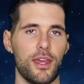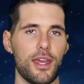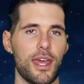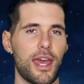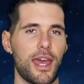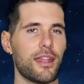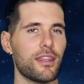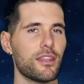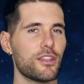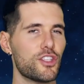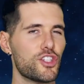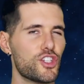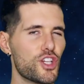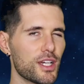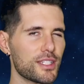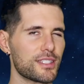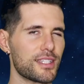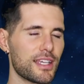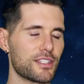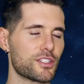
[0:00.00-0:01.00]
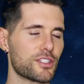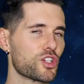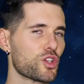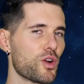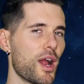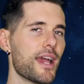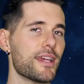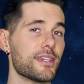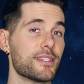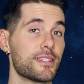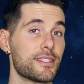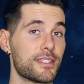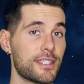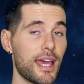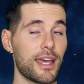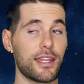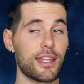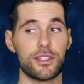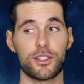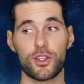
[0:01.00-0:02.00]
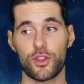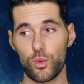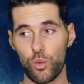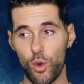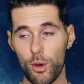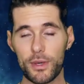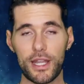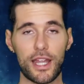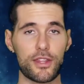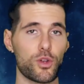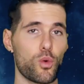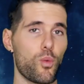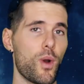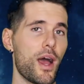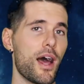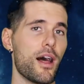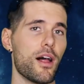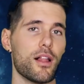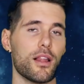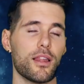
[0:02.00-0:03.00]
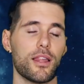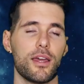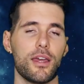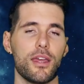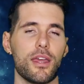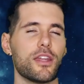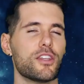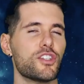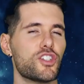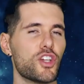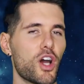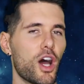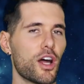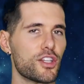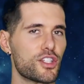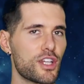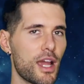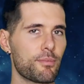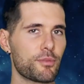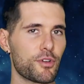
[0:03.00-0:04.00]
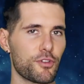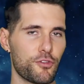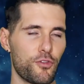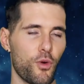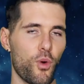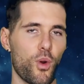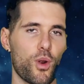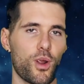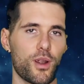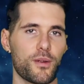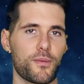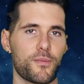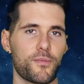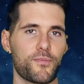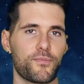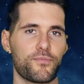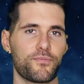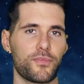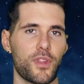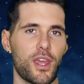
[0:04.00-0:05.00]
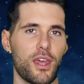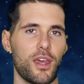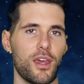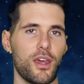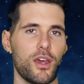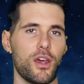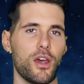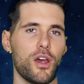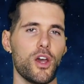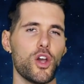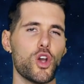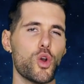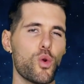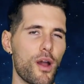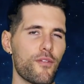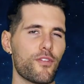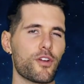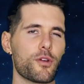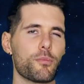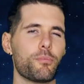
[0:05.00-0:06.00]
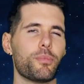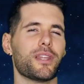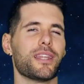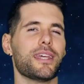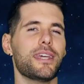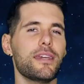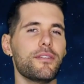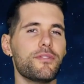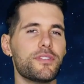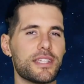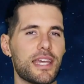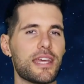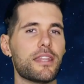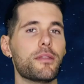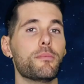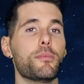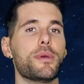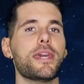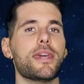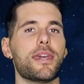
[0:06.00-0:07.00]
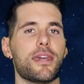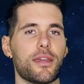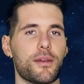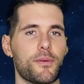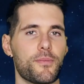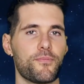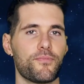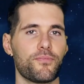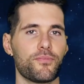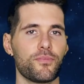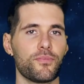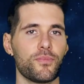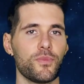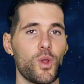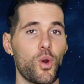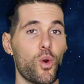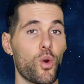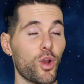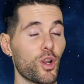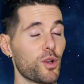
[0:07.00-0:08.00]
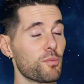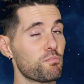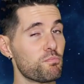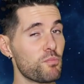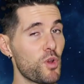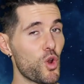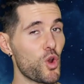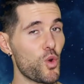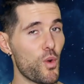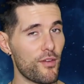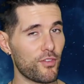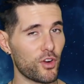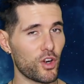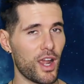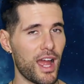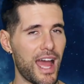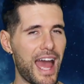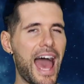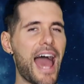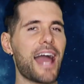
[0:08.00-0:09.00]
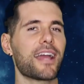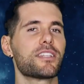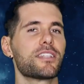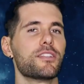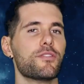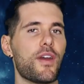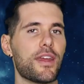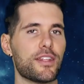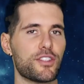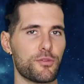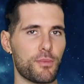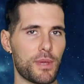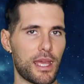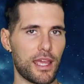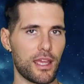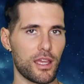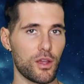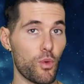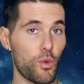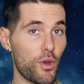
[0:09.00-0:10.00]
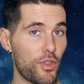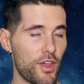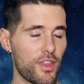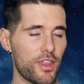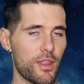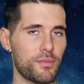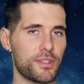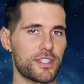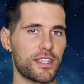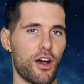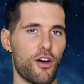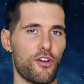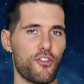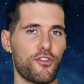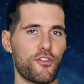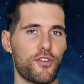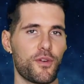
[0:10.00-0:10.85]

And just as Christ said to the woman at the well in John chapter 4, "Whoever believes in me," or whoever activates me within themselves,